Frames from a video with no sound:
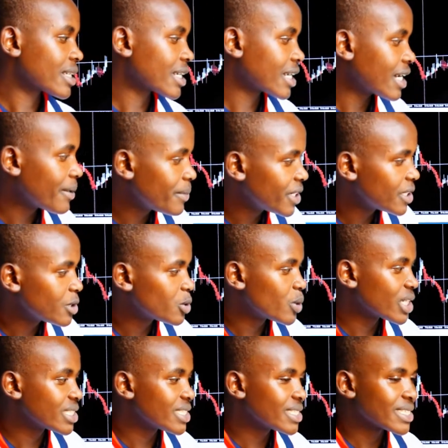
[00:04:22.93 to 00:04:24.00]
coming into
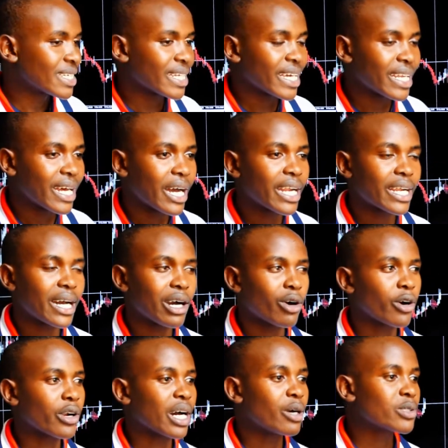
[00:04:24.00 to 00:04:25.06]
existence,
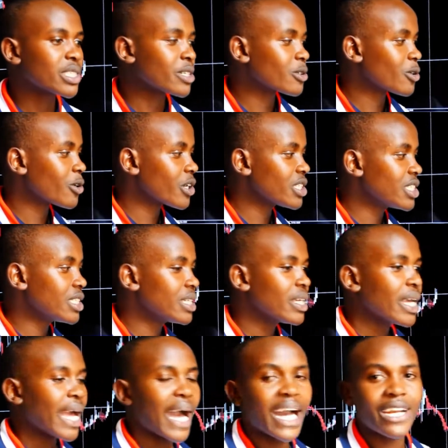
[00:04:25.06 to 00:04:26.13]
or how
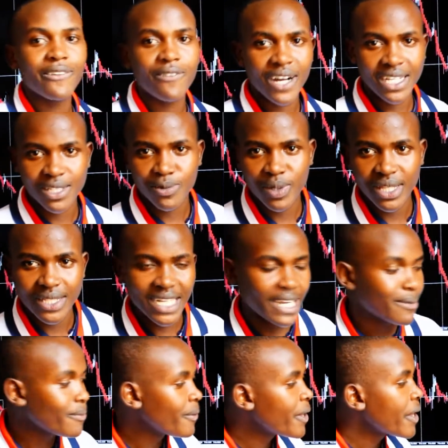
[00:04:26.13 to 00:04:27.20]
technology advanced with
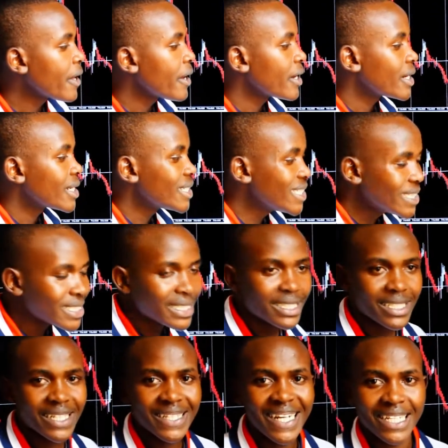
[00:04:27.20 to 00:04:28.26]
time, retail
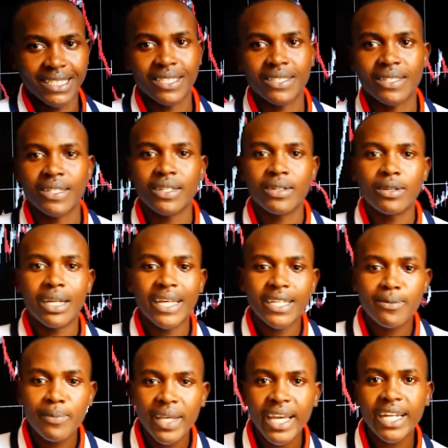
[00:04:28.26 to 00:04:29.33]
traders
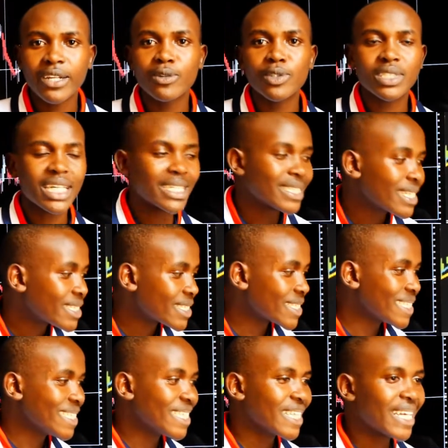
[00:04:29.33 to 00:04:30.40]
like me and you started
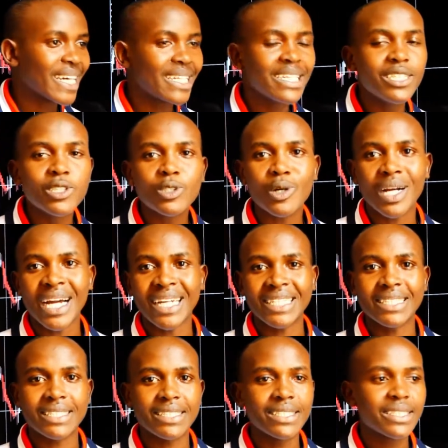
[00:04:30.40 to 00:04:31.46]
trading the digital
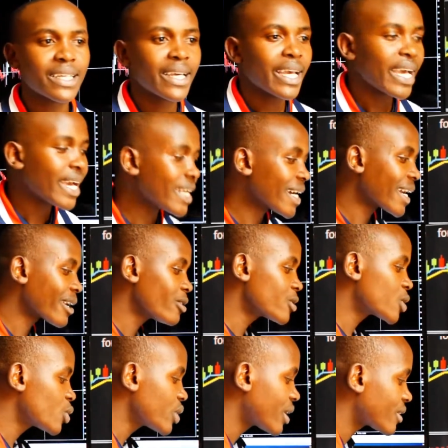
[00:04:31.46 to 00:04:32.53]
currencies. And
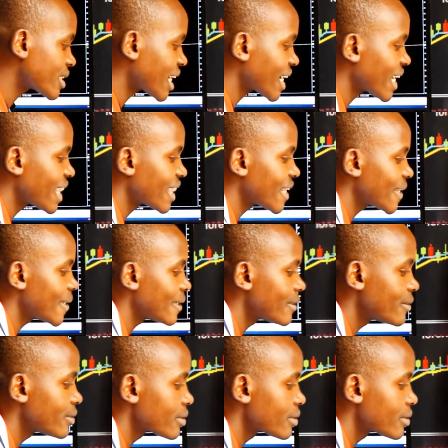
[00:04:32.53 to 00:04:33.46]
around 2003,